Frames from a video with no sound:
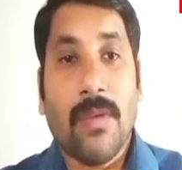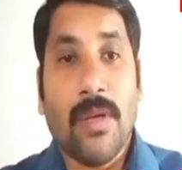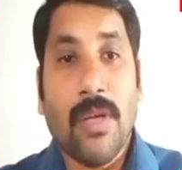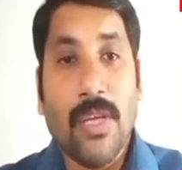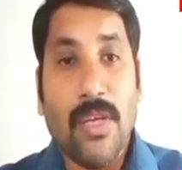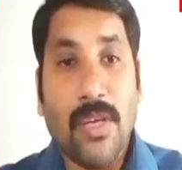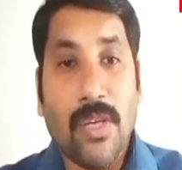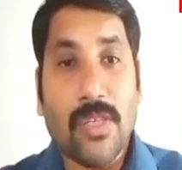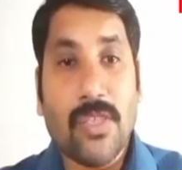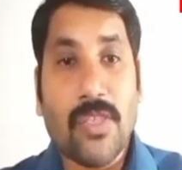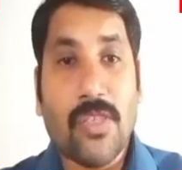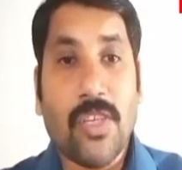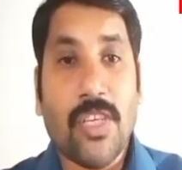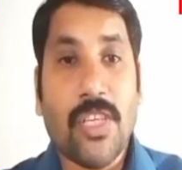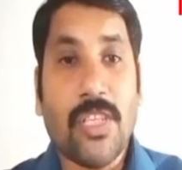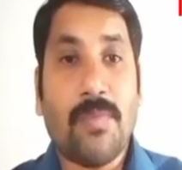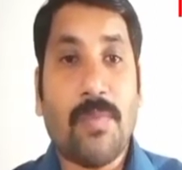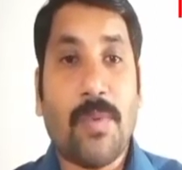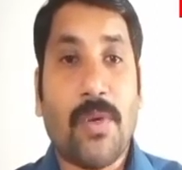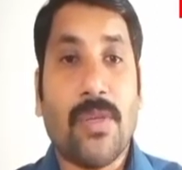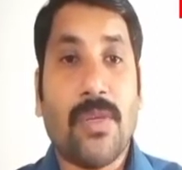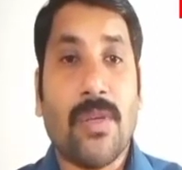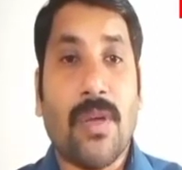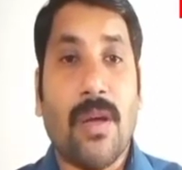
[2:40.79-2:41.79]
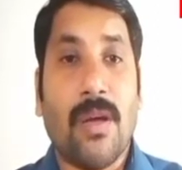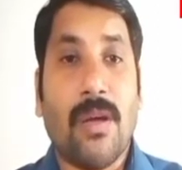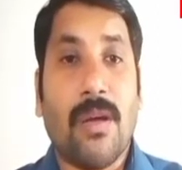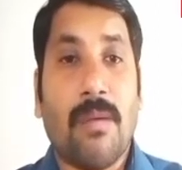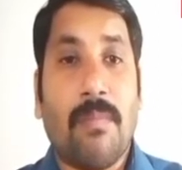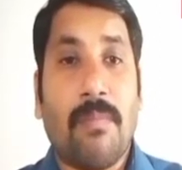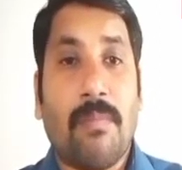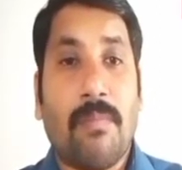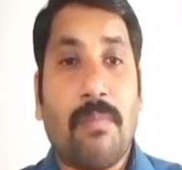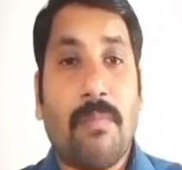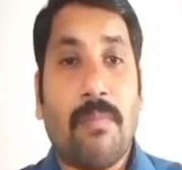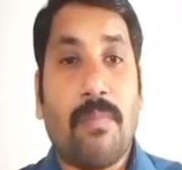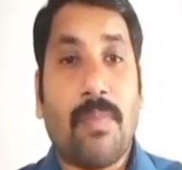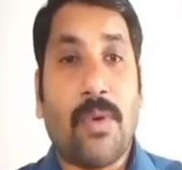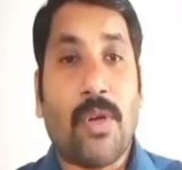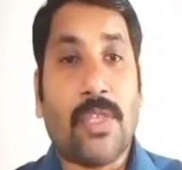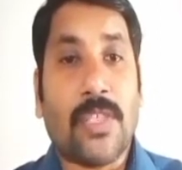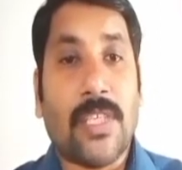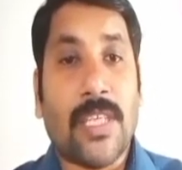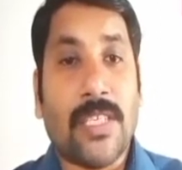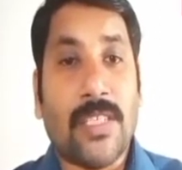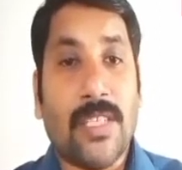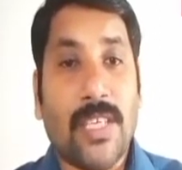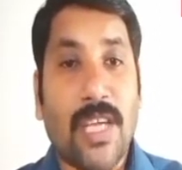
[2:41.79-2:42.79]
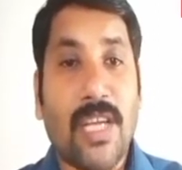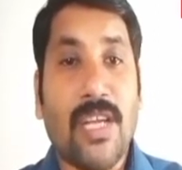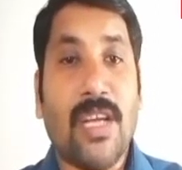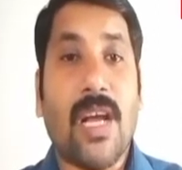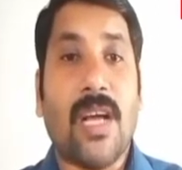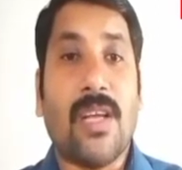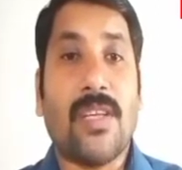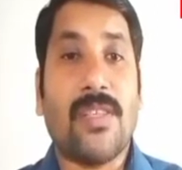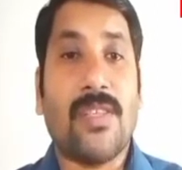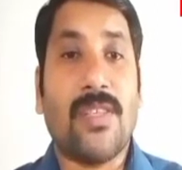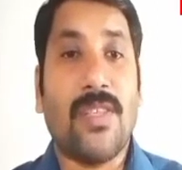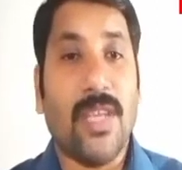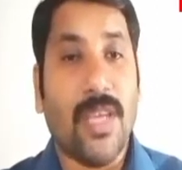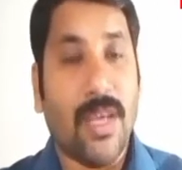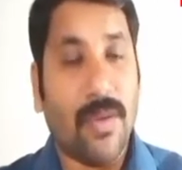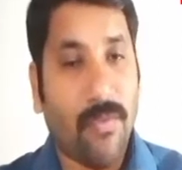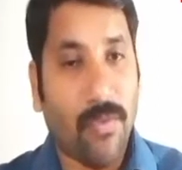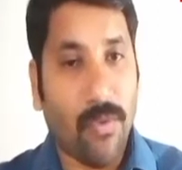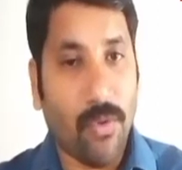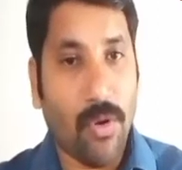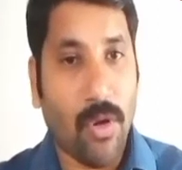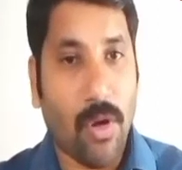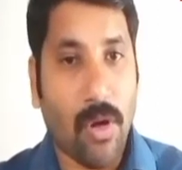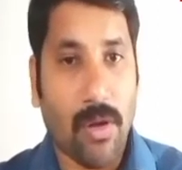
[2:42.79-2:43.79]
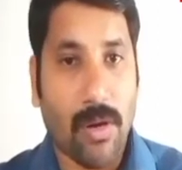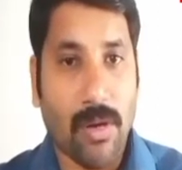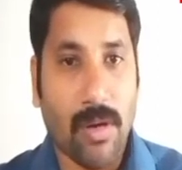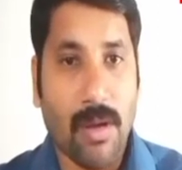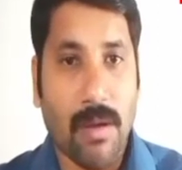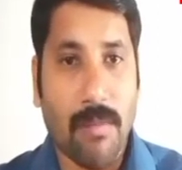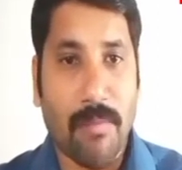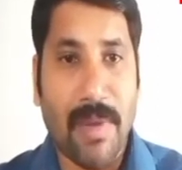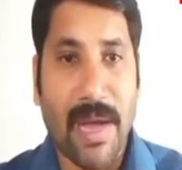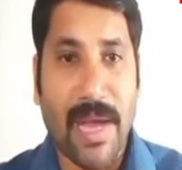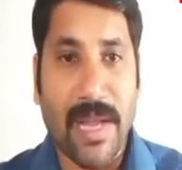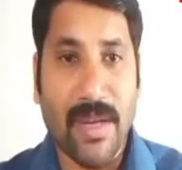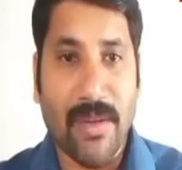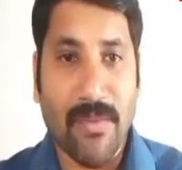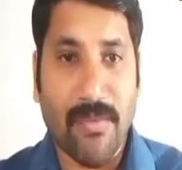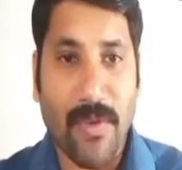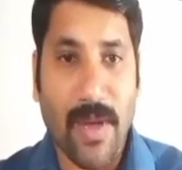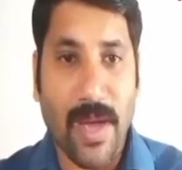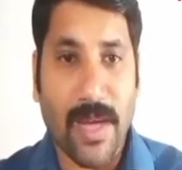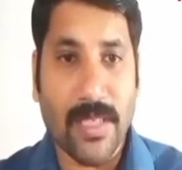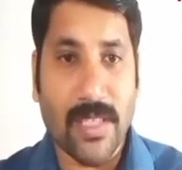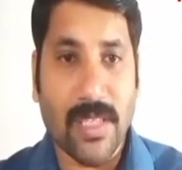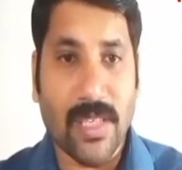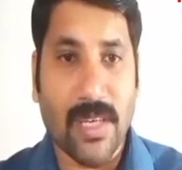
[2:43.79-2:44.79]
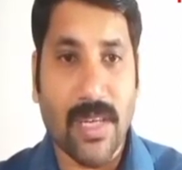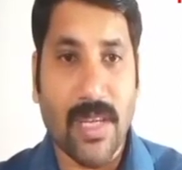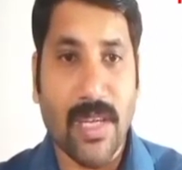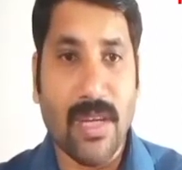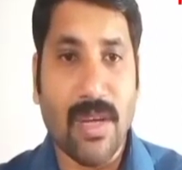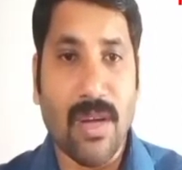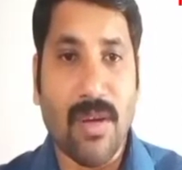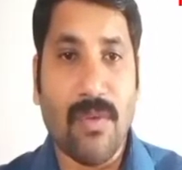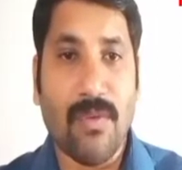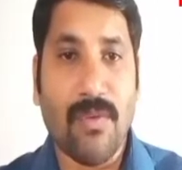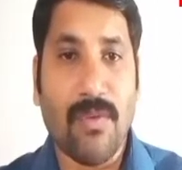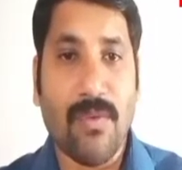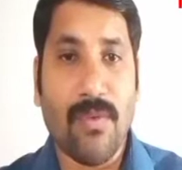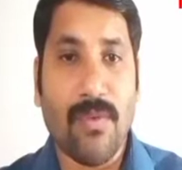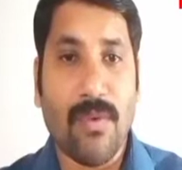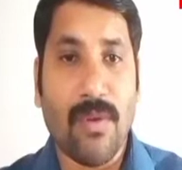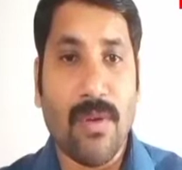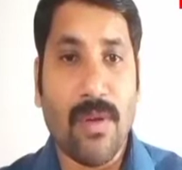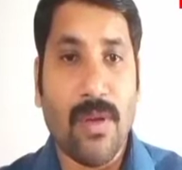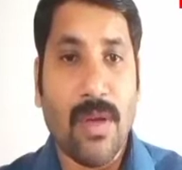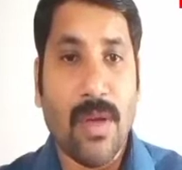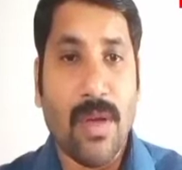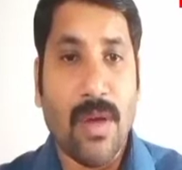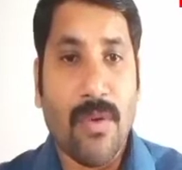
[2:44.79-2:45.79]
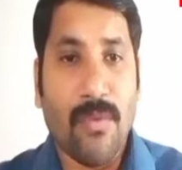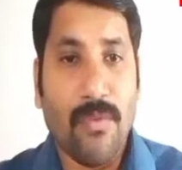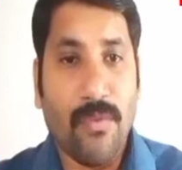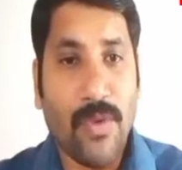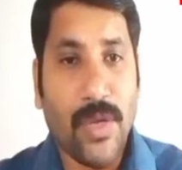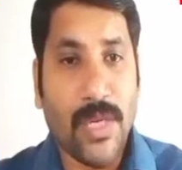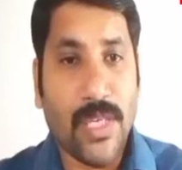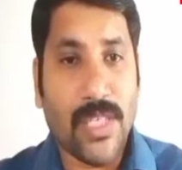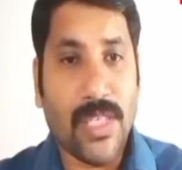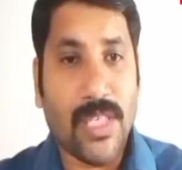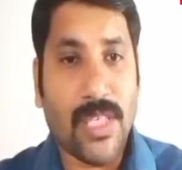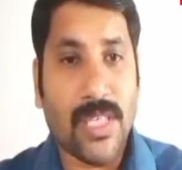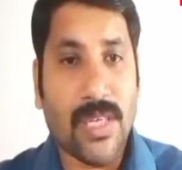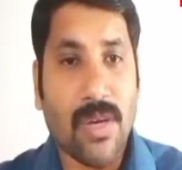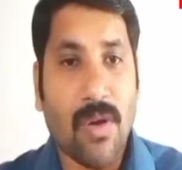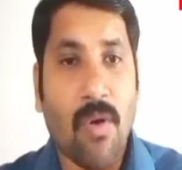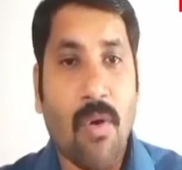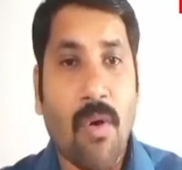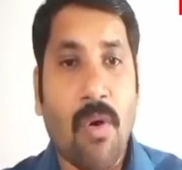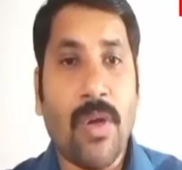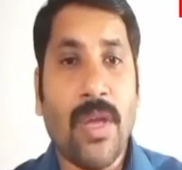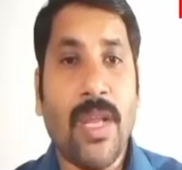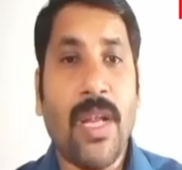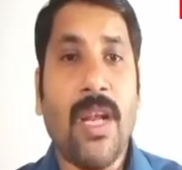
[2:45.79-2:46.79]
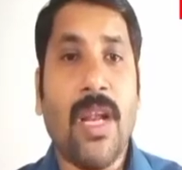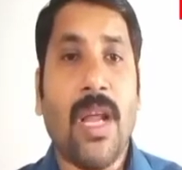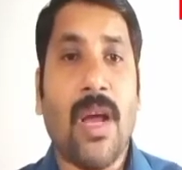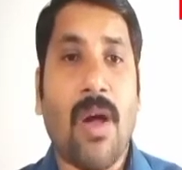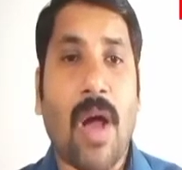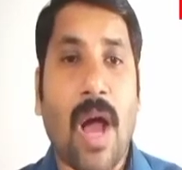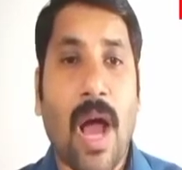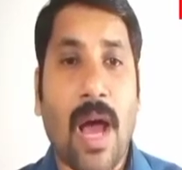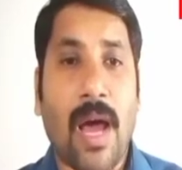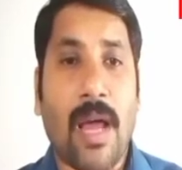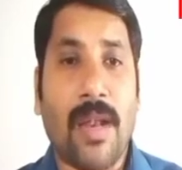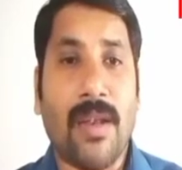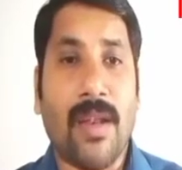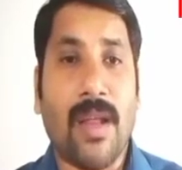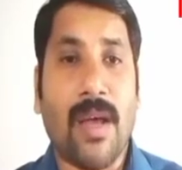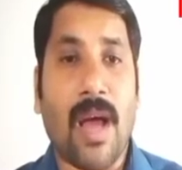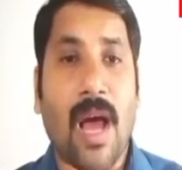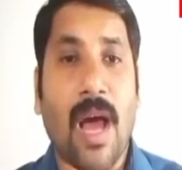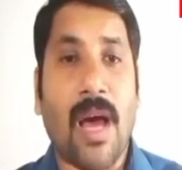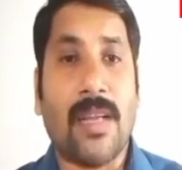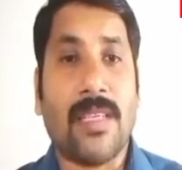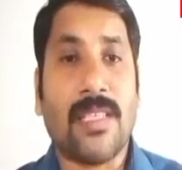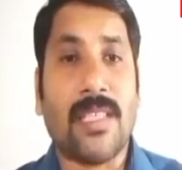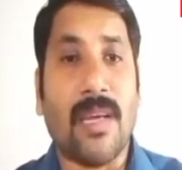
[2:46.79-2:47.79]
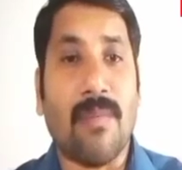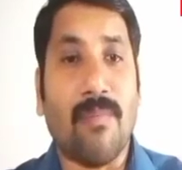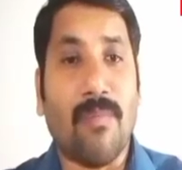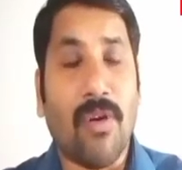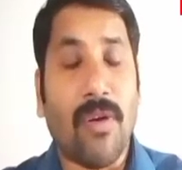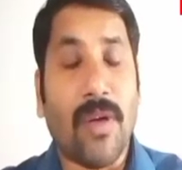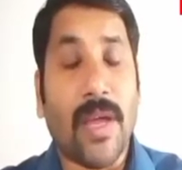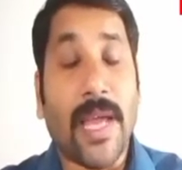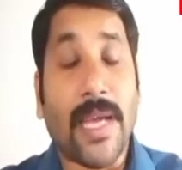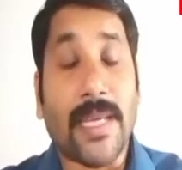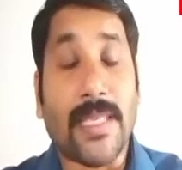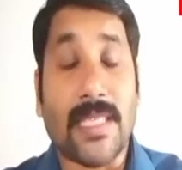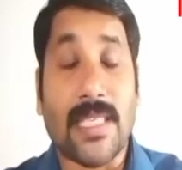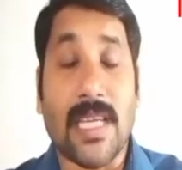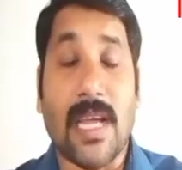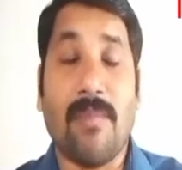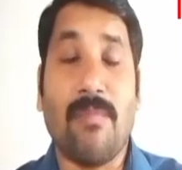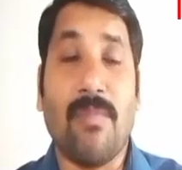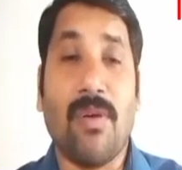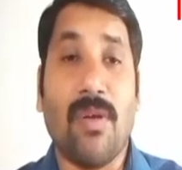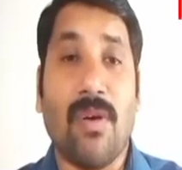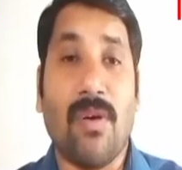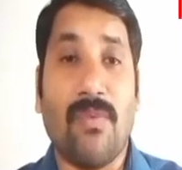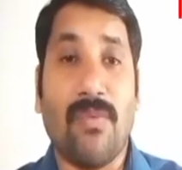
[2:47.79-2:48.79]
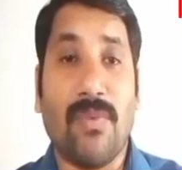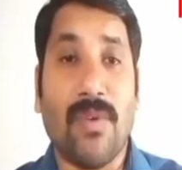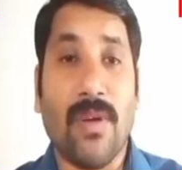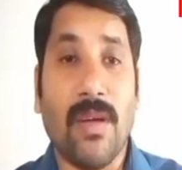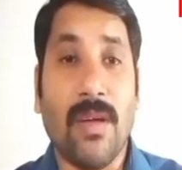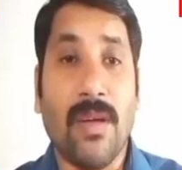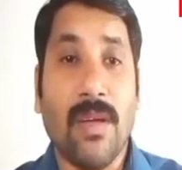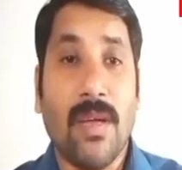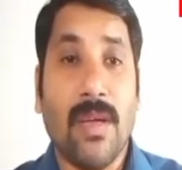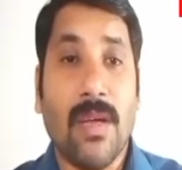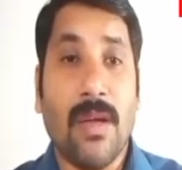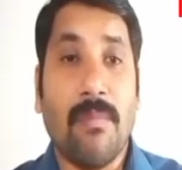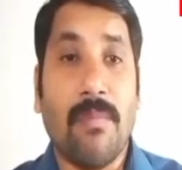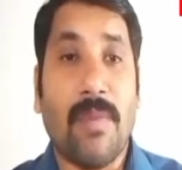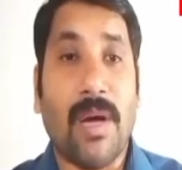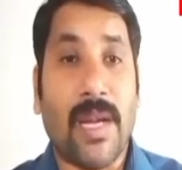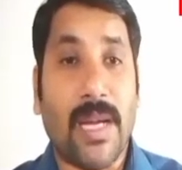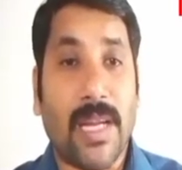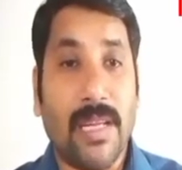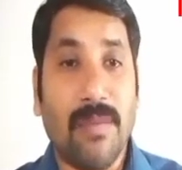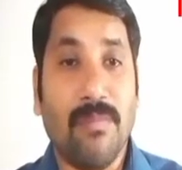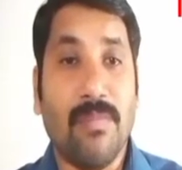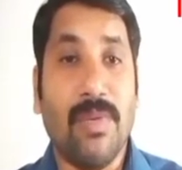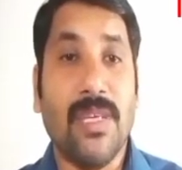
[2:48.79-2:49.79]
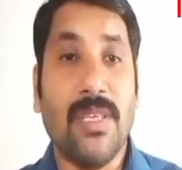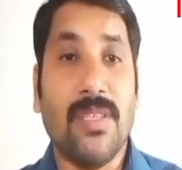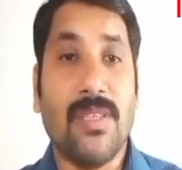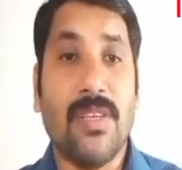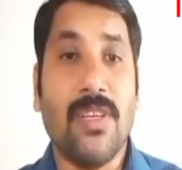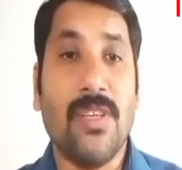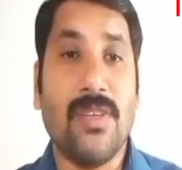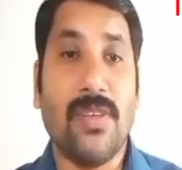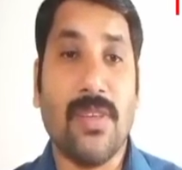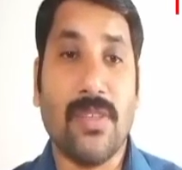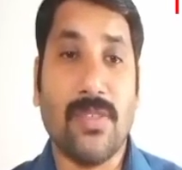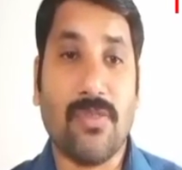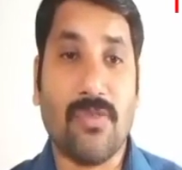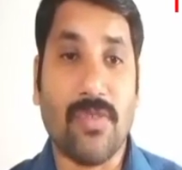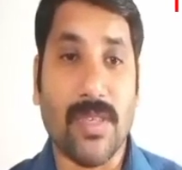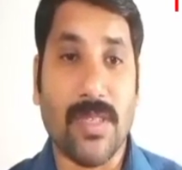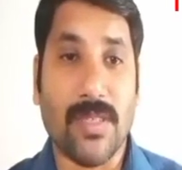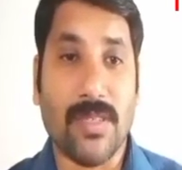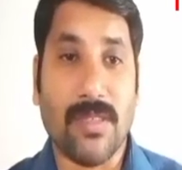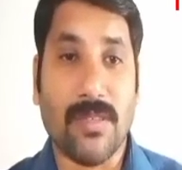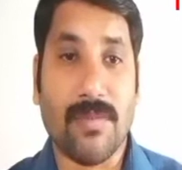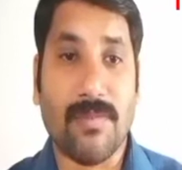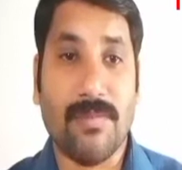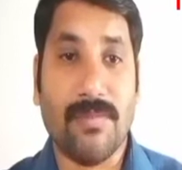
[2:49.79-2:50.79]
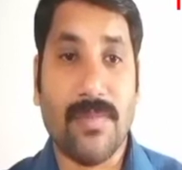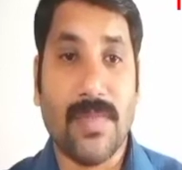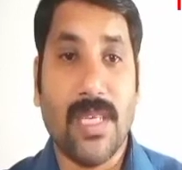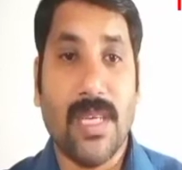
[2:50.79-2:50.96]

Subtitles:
Industries processing seafood or manufacturing fish oil and are some example of marine-based industries.